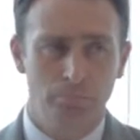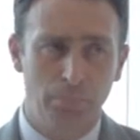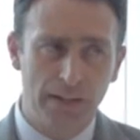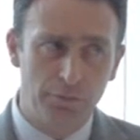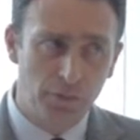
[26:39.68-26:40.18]

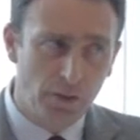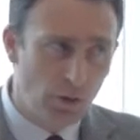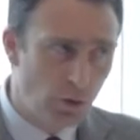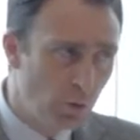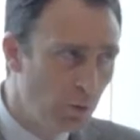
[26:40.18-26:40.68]
But if
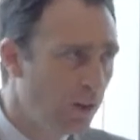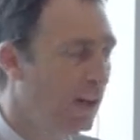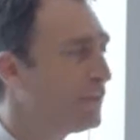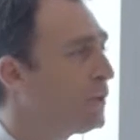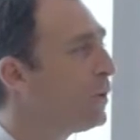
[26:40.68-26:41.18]
you don't
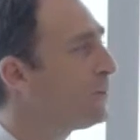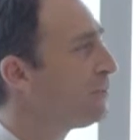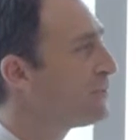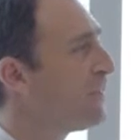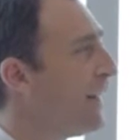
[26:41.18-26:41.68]
have the other
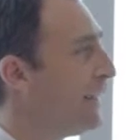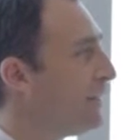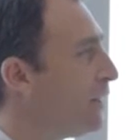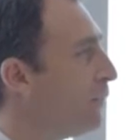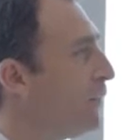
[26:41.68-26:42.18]
side
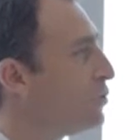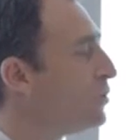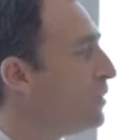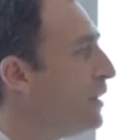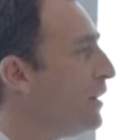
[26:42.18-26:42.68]
of it,
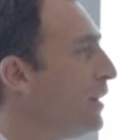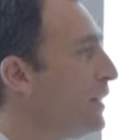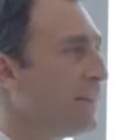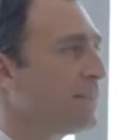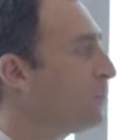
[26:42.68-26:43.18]

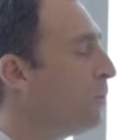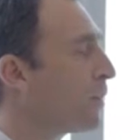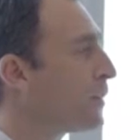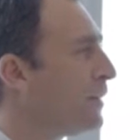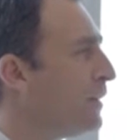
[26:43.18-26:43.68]
it doesn't
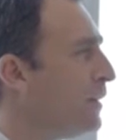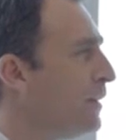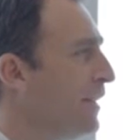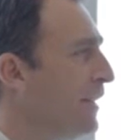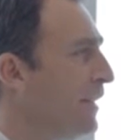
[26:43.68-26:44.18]
work.
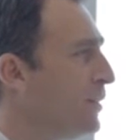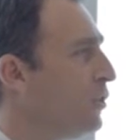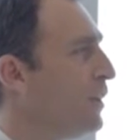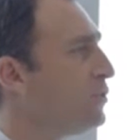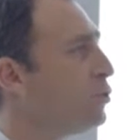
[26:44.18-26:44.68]

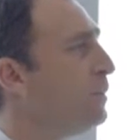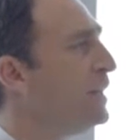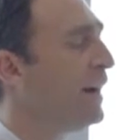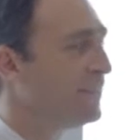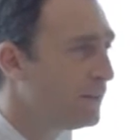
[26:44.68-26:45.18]
You need to
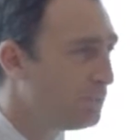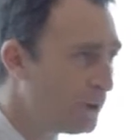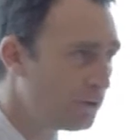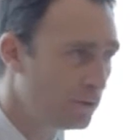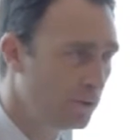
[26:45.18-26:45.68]
be, as a
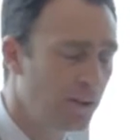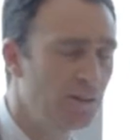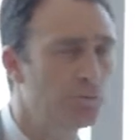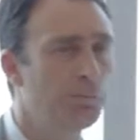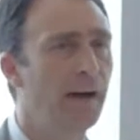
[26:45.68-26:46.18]
person,
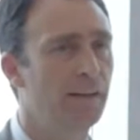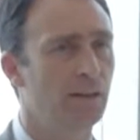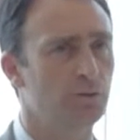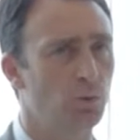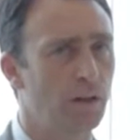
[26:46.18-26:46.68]

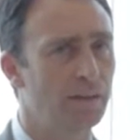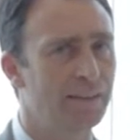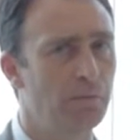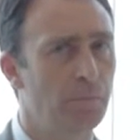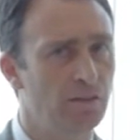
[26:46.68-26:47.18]
inspiring as well.
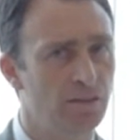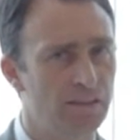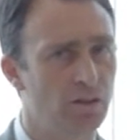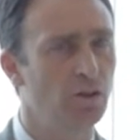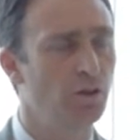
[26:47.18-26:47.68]
That means
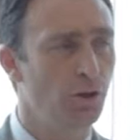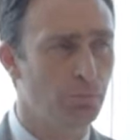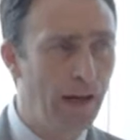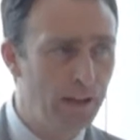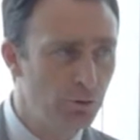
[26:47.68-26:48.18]
that your
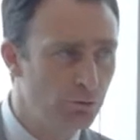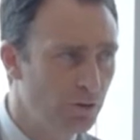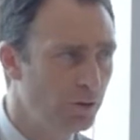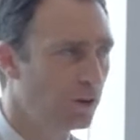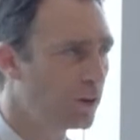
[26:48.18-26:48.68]
values,
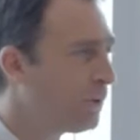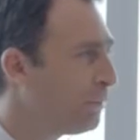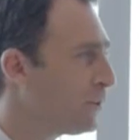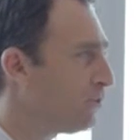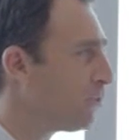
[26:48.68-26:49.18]
your
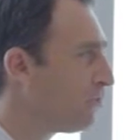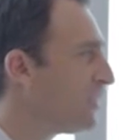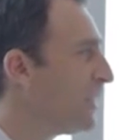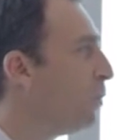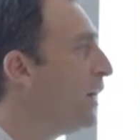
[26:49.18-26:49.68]
competencies,
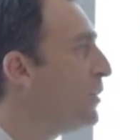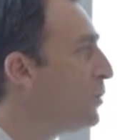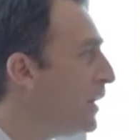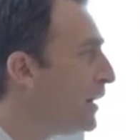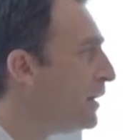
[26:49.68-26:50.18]
the way
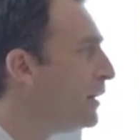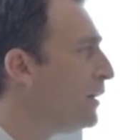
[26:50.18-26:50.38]
you are,